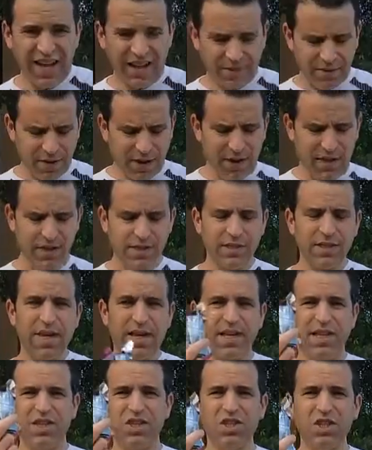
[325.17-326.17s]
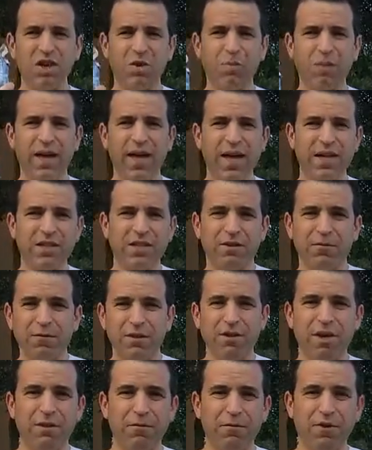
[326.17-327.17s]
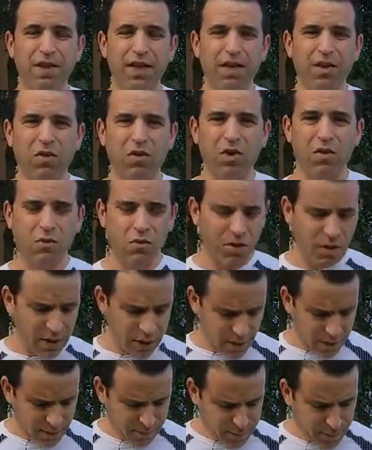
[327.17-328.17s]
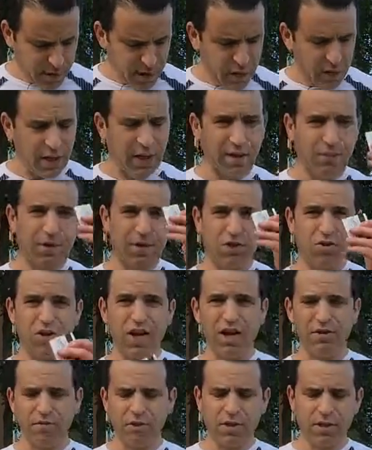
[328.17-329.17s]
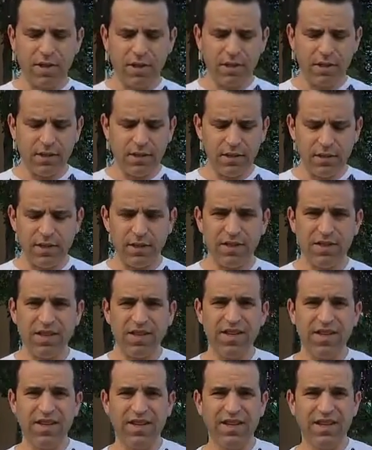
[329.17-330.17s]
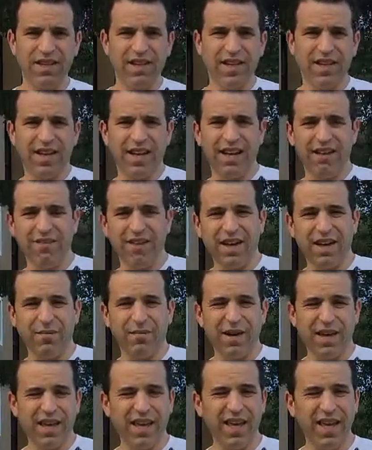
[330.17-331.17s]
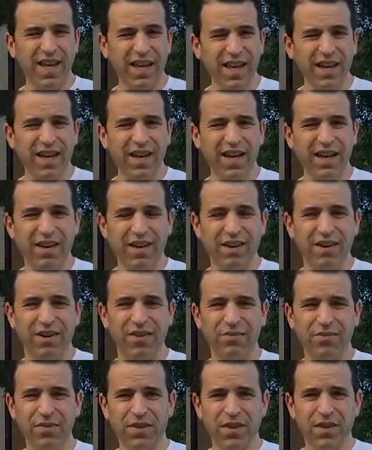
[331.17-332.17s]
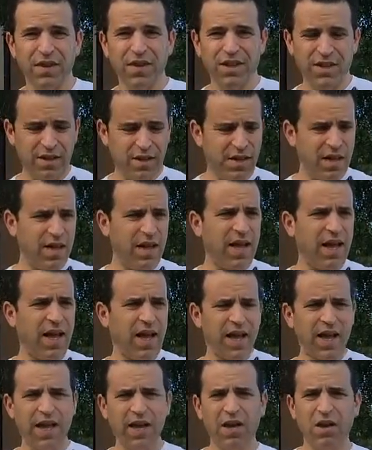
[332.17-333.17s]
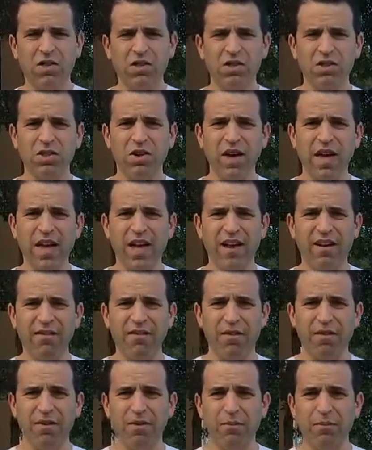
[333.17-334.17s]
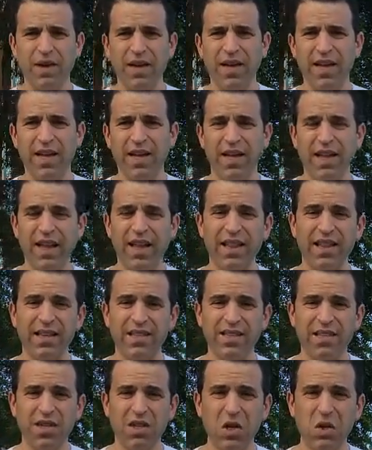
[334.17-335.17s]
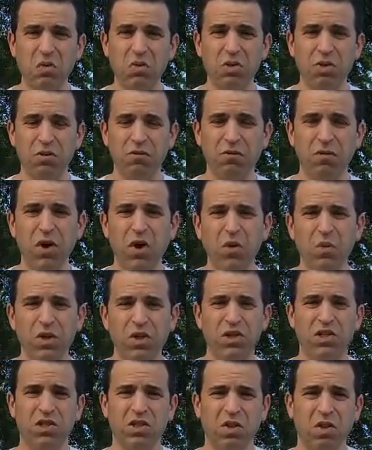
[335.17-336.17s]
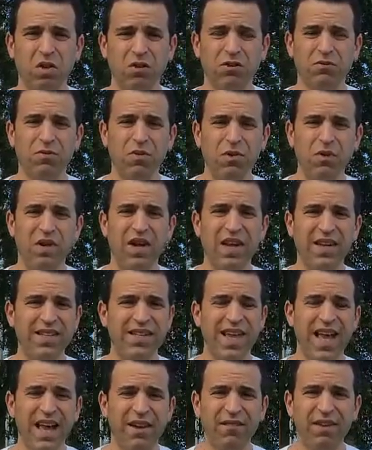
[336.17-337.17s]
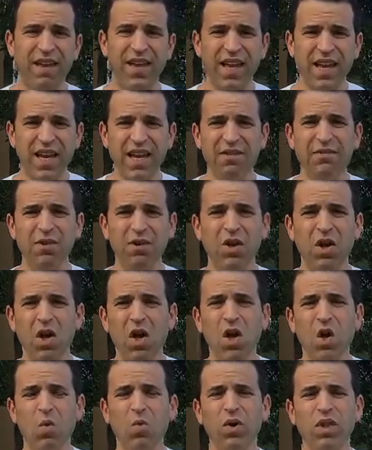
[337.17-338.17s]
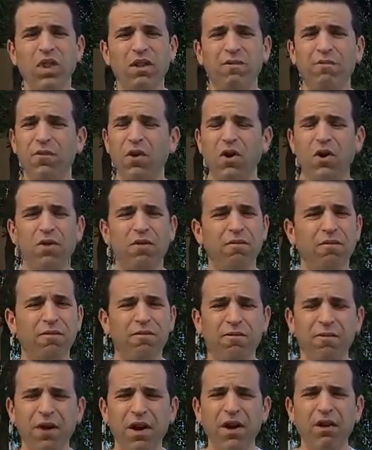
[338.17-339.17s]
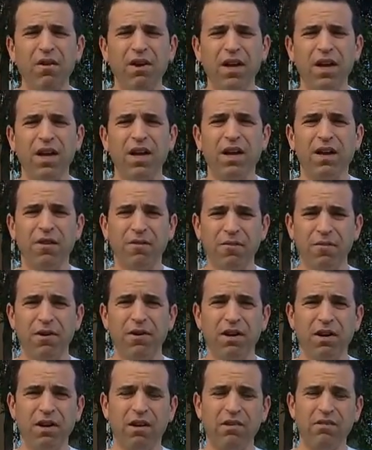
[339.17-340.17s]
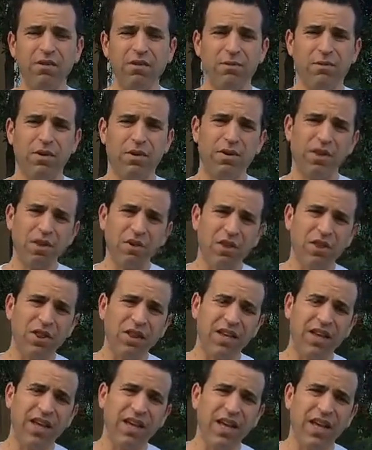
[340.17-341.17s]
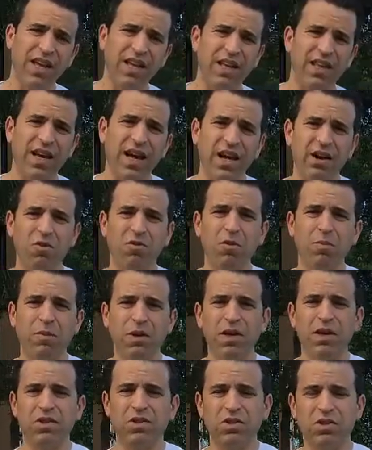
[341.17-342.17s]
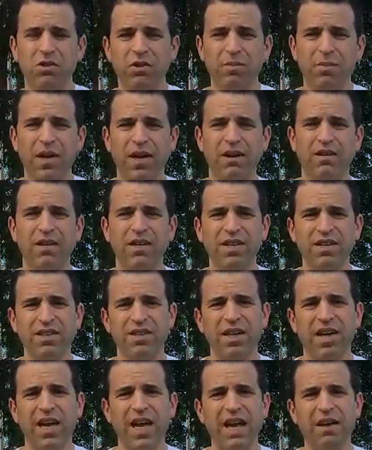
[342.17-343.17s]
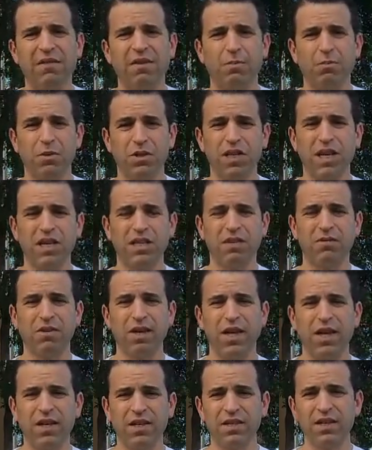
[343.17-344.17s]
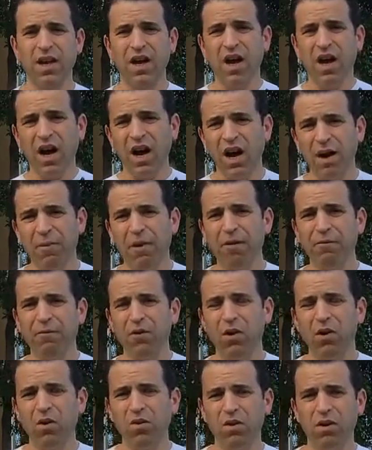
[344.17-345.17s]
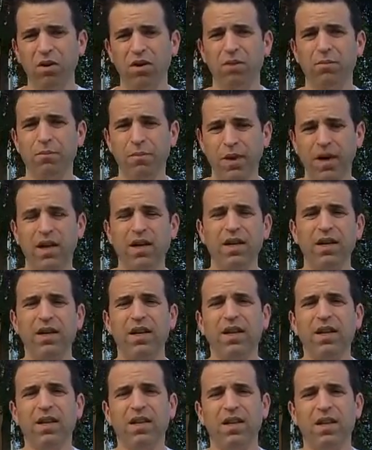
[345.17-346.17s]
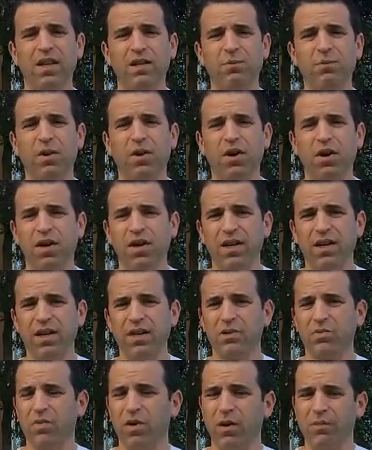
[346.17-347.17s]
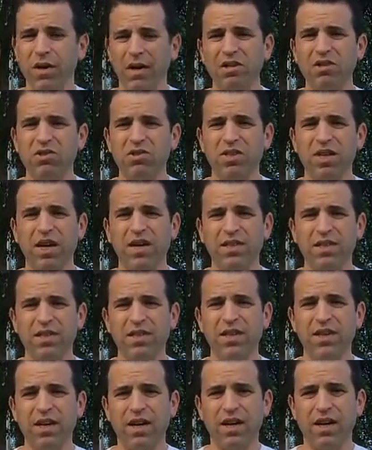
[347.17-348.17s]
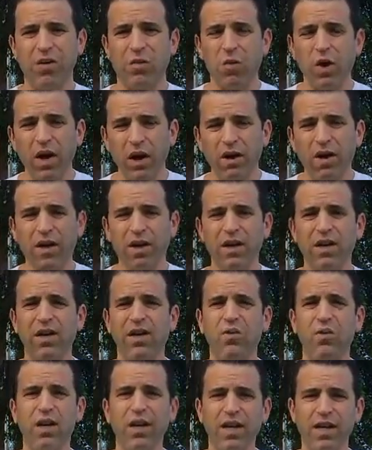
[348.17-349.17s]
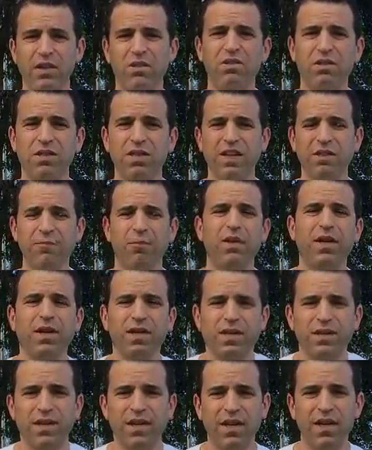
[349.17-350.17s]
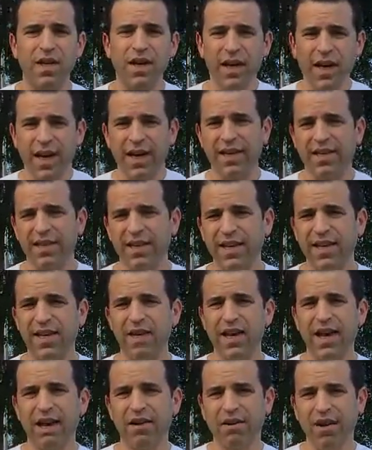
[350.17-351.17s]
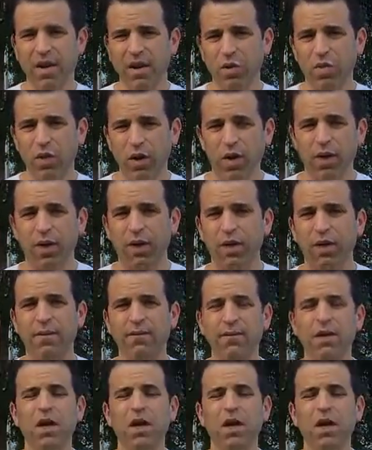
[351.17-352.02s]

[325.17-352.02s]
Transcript: I've got a second gel pack, so if you're out for that long run, I've got my driver's license, I've got my key in here, and I also have my Galaxy Note 2 phone, which is a large phone, and it's heavy, and even with the phone, very, very comfortable. The only thing, again, that I would be concerned about is not having a protective case on my phone, but the nice part is when I'm exercising, I'll wear it. When I get to a safe place and I can take it out, I will.